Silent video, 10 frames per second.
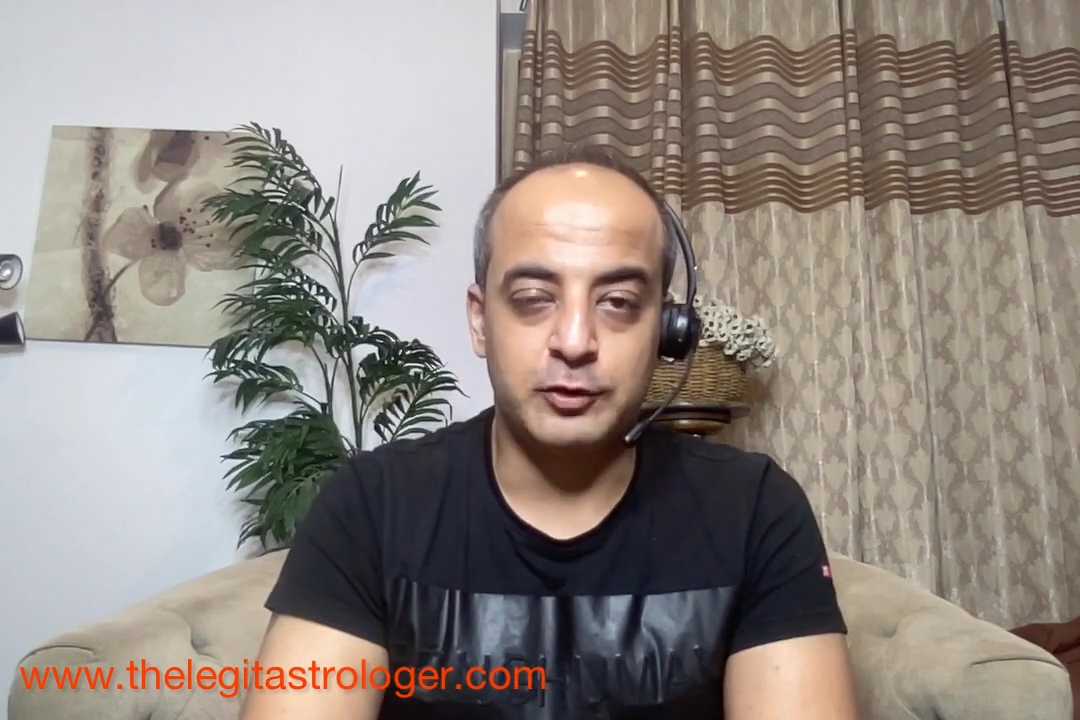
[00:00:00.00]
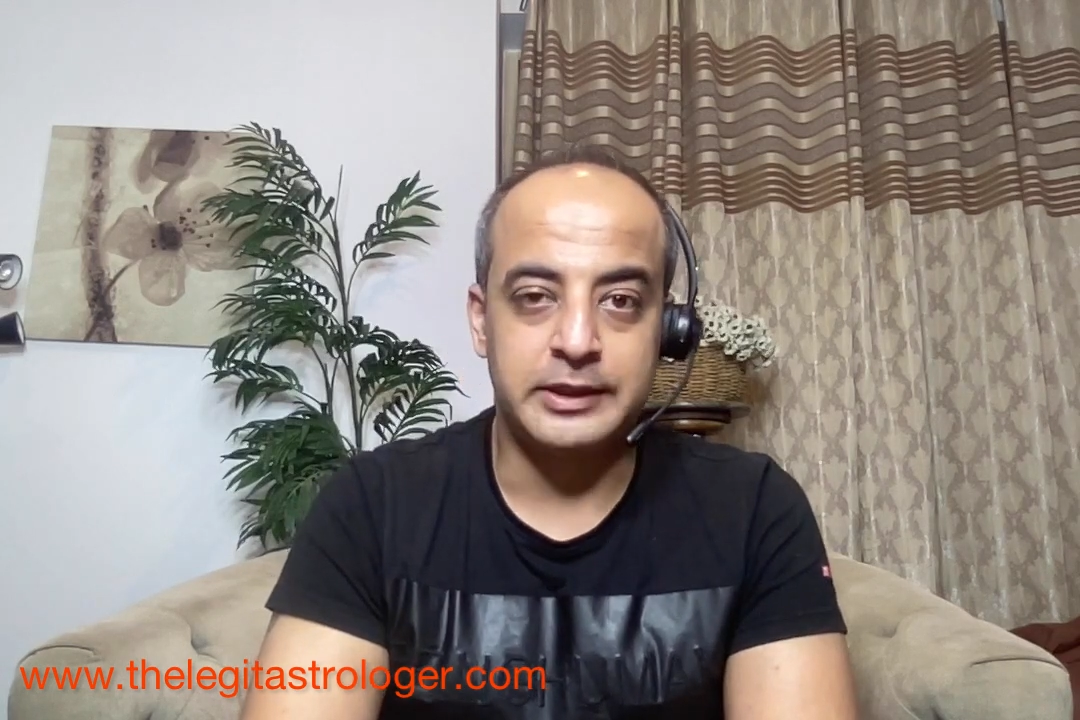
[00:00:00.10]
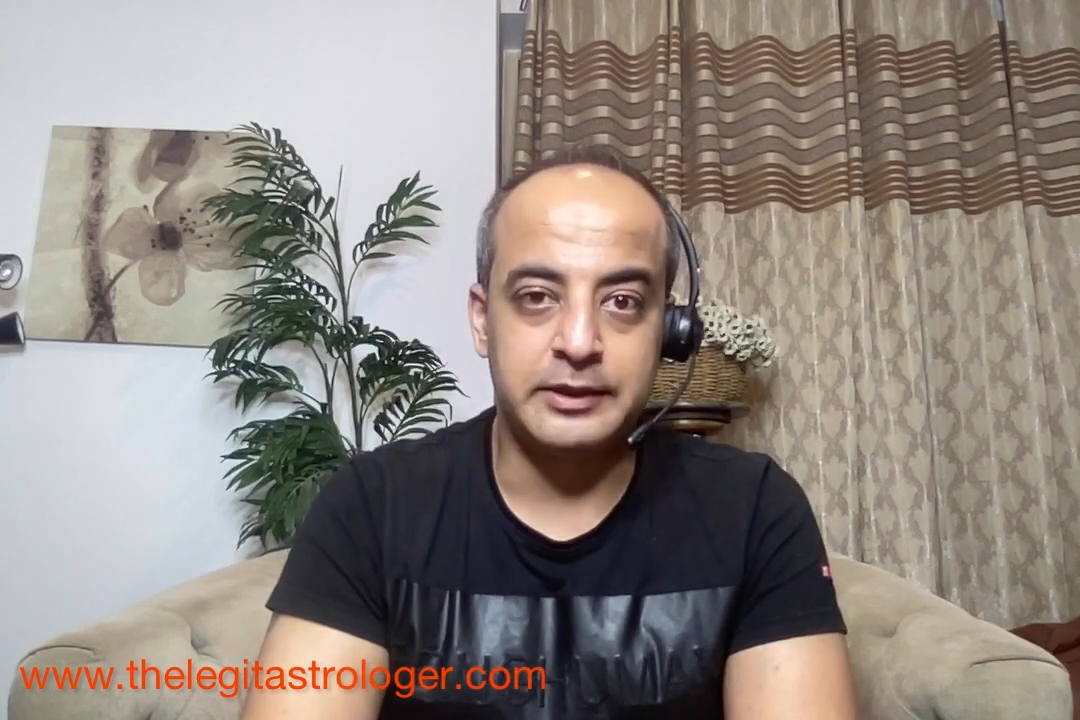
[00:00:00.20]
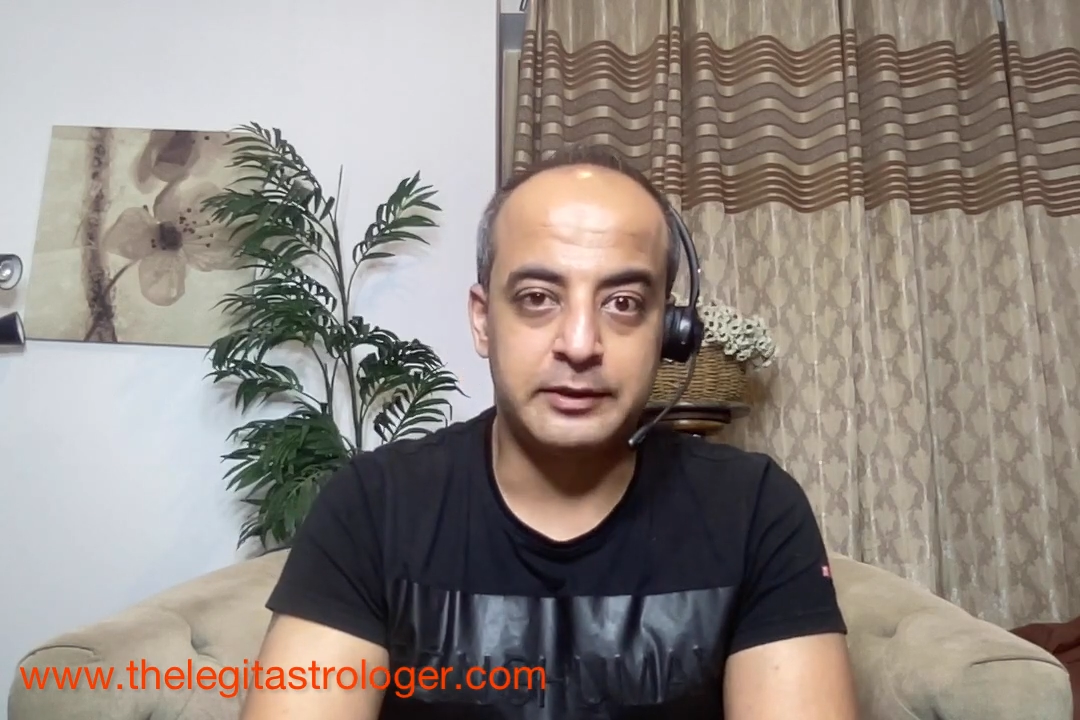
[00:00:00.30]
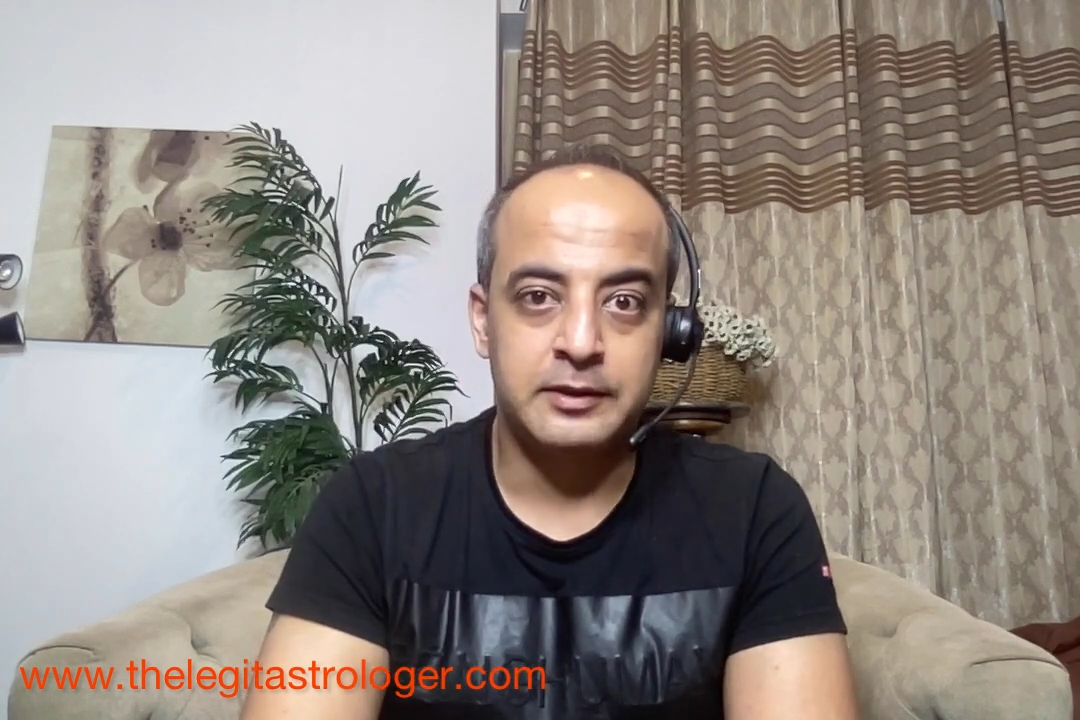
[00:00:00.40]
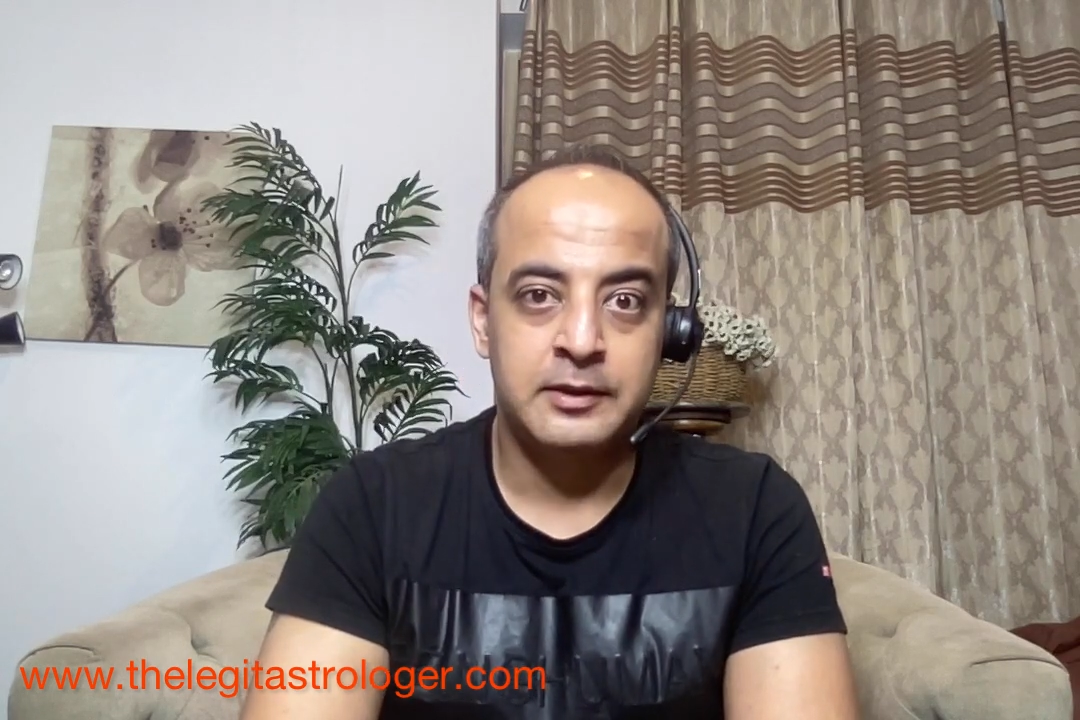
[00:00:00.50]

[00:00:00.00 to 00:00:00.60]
here,